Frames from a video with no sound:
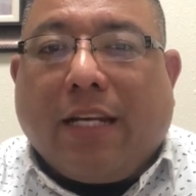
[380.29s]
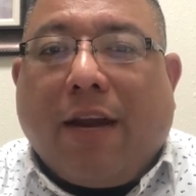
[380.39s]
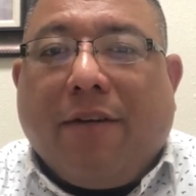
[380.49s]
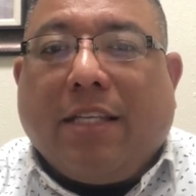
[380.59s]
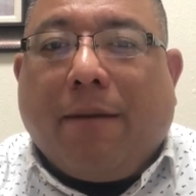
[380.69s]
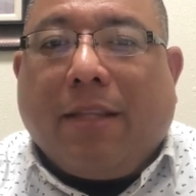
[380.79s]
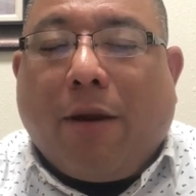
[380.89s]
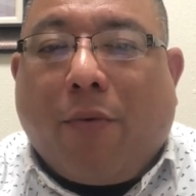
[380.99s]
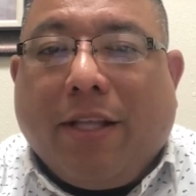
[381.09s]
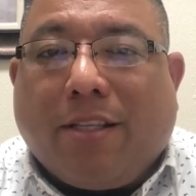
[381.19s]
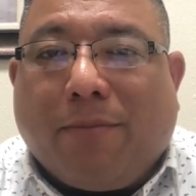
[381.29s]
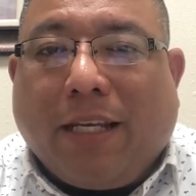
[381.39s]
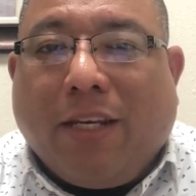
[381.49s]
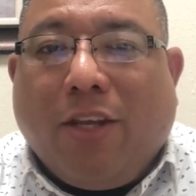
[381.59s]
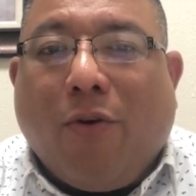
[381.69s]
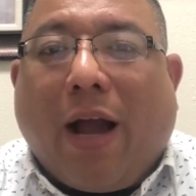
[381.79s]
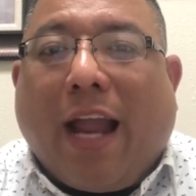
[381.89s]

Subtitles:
and every time that they read something new,